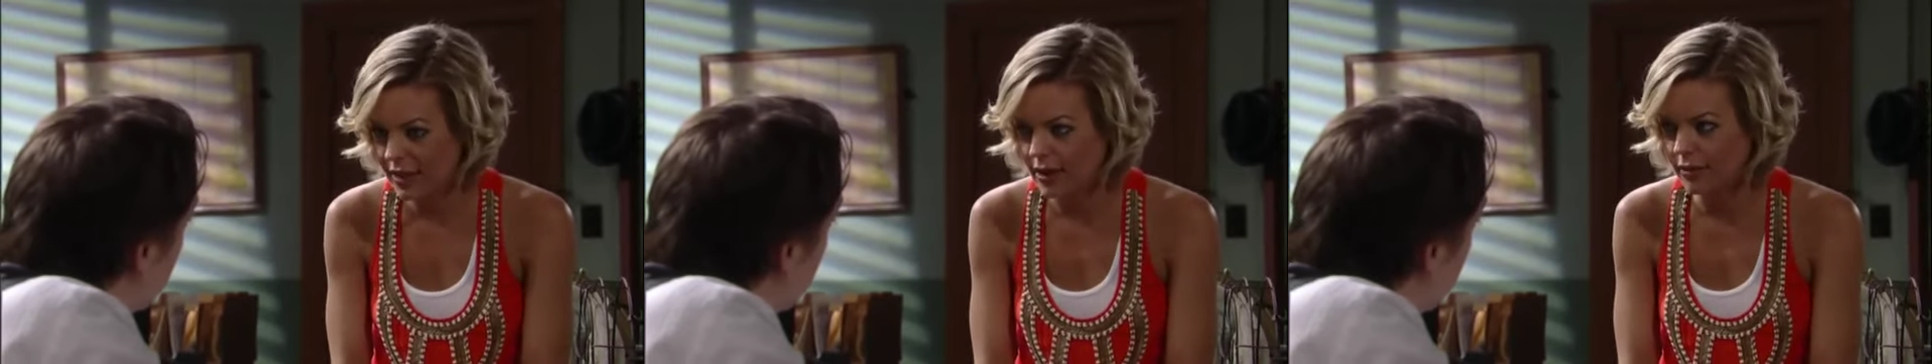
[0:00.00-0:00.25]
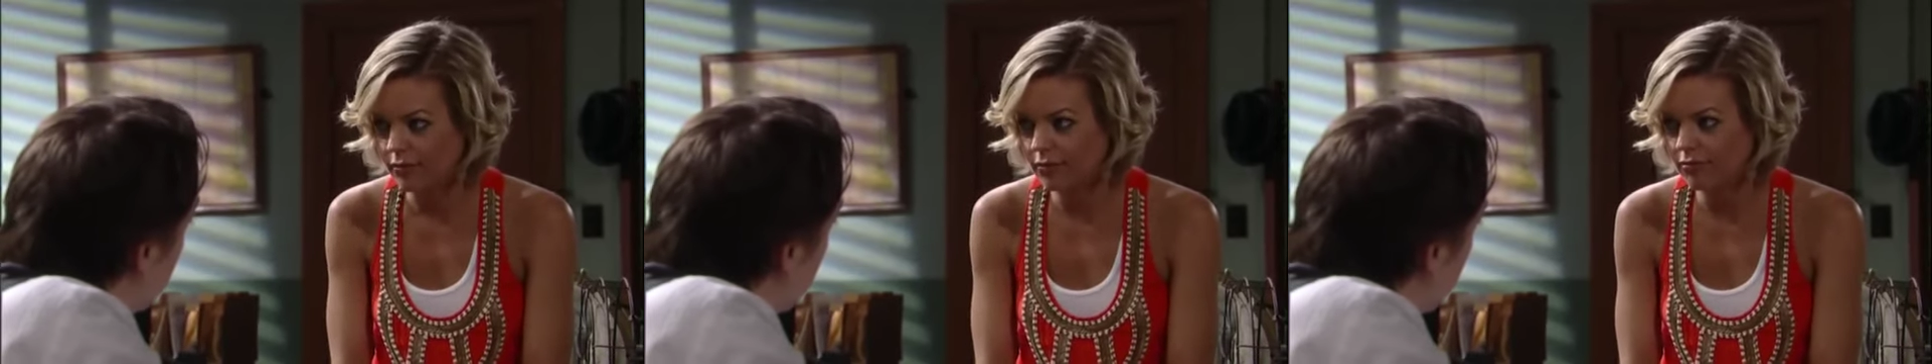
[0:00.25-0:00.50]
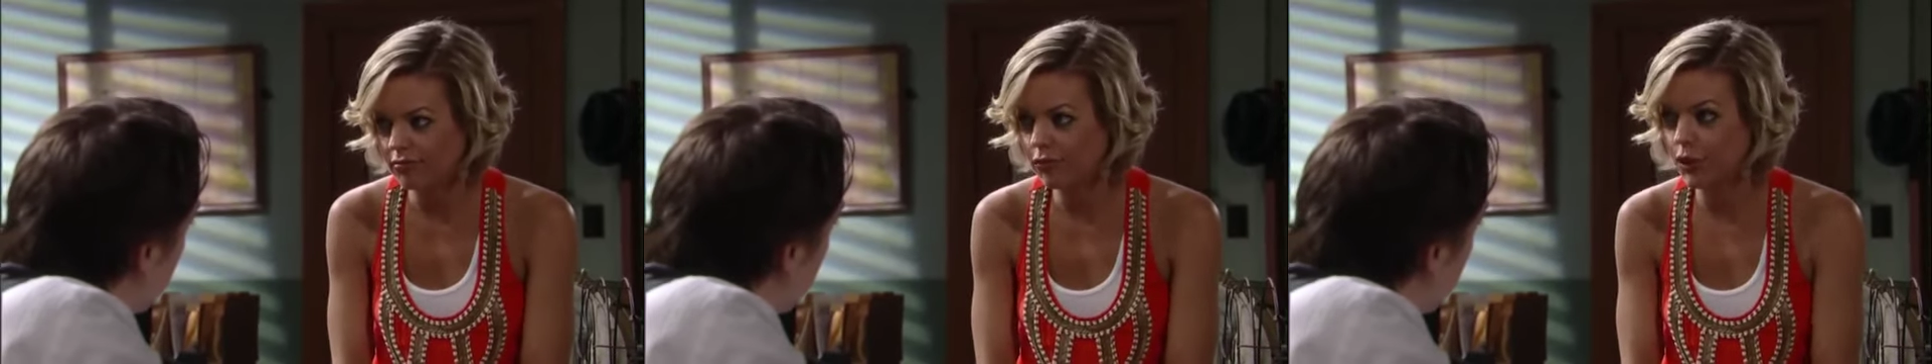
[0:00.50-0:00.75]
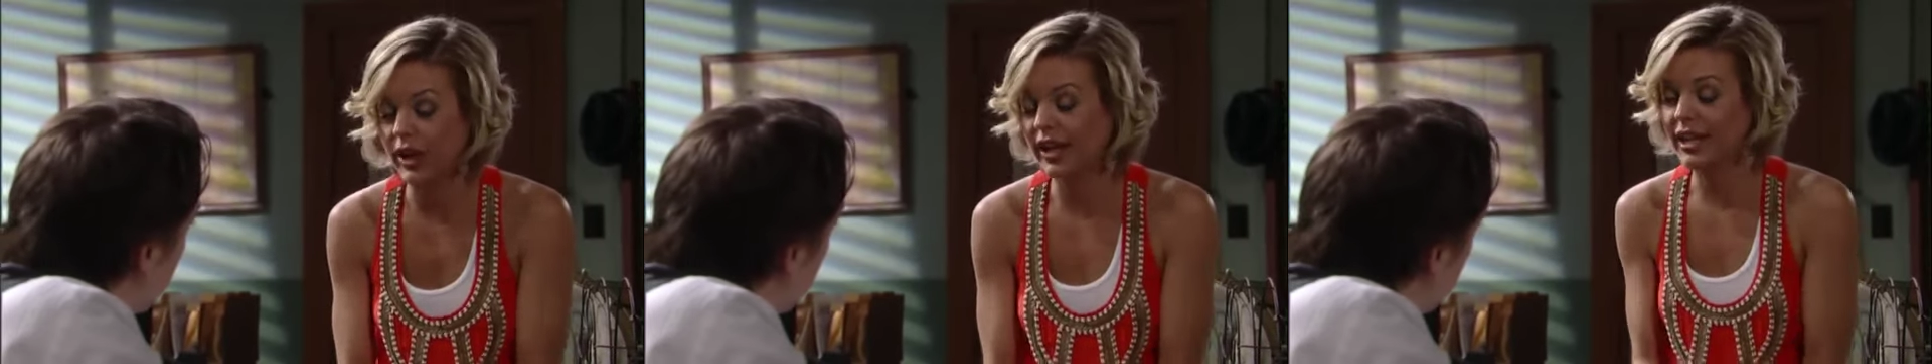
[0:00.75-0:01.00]
and then
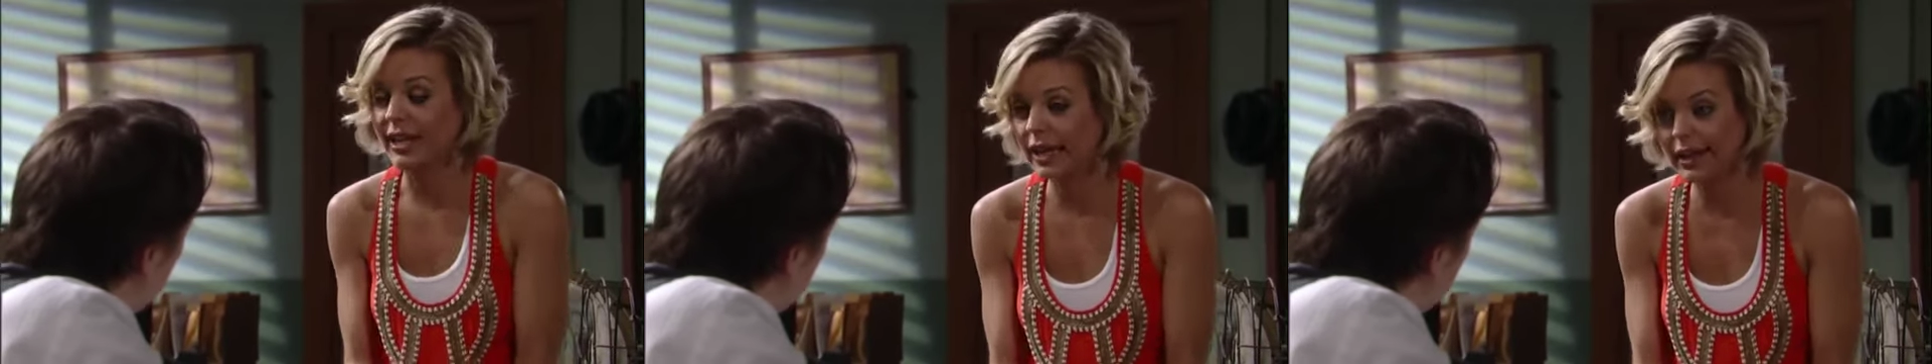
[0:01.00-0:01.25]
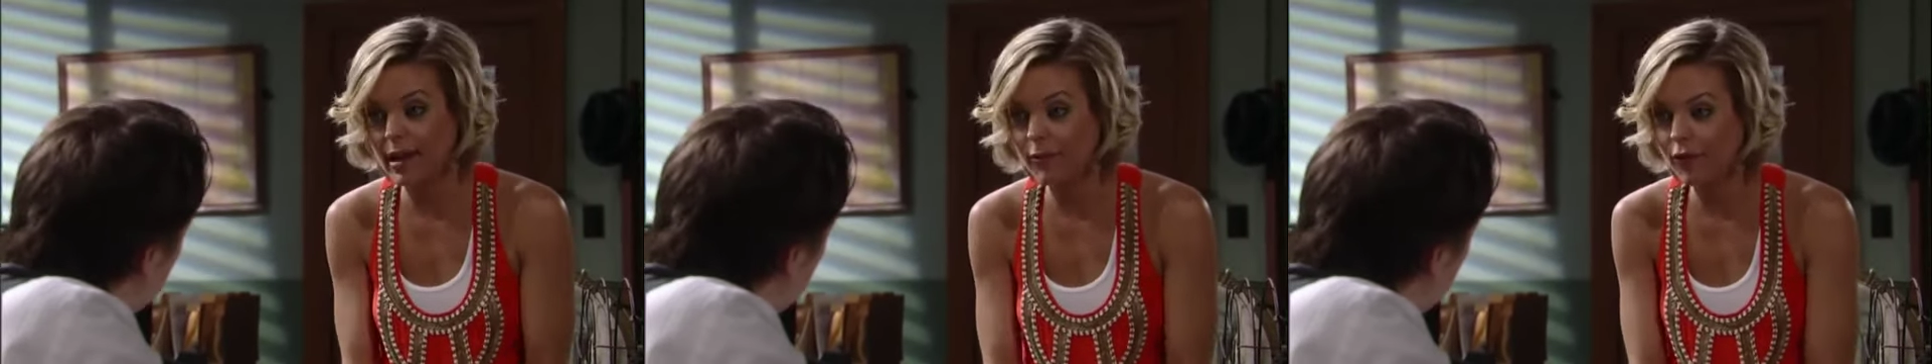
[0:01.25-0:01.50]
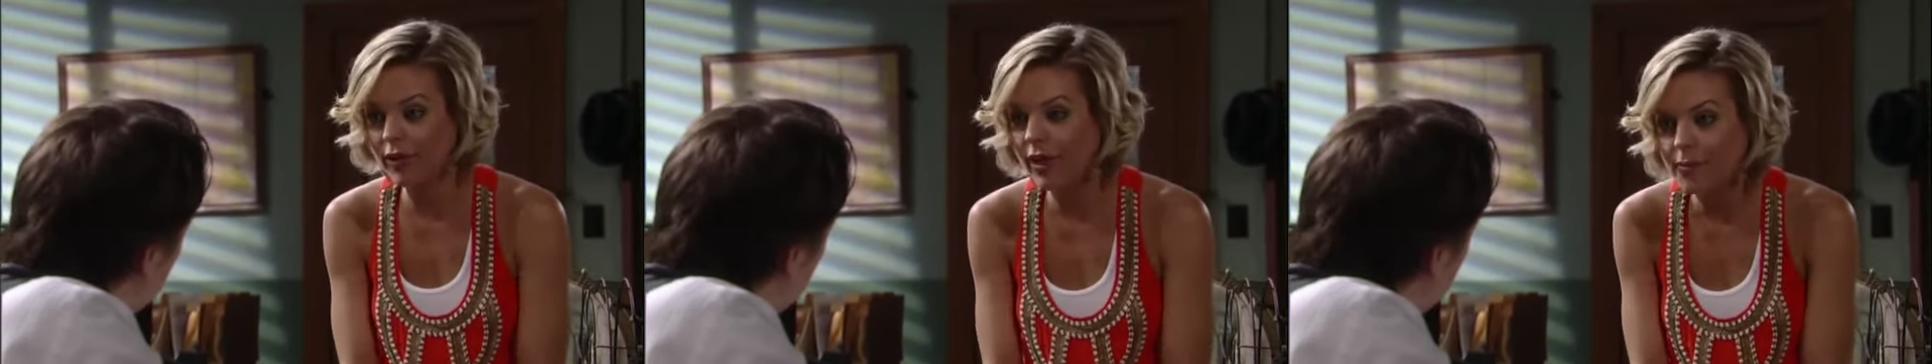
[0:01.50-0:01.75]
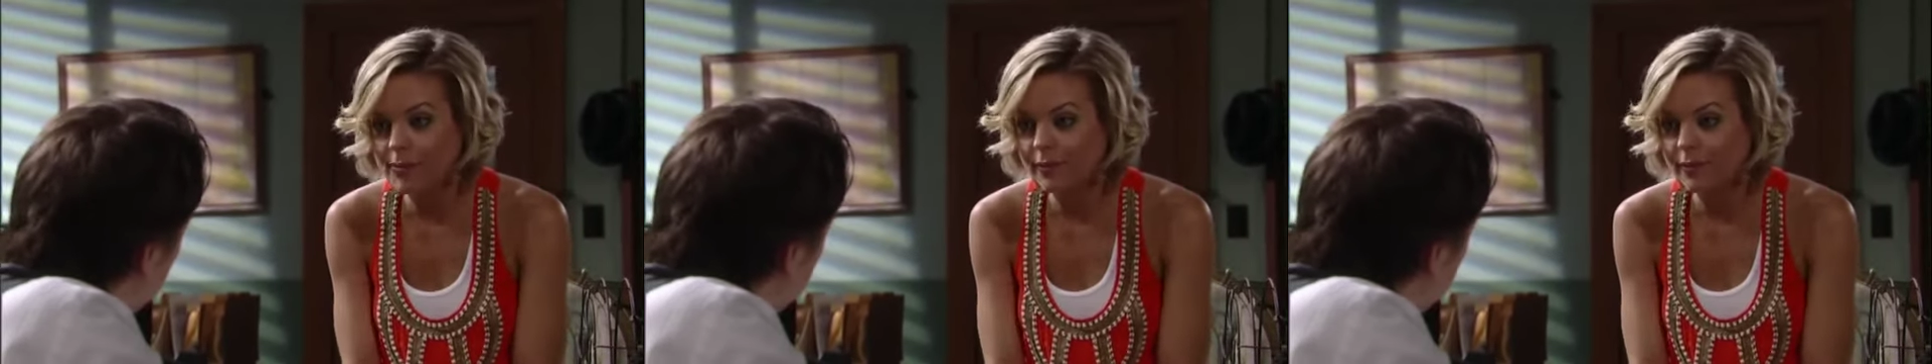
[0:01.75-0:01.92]
creating a nickname for them?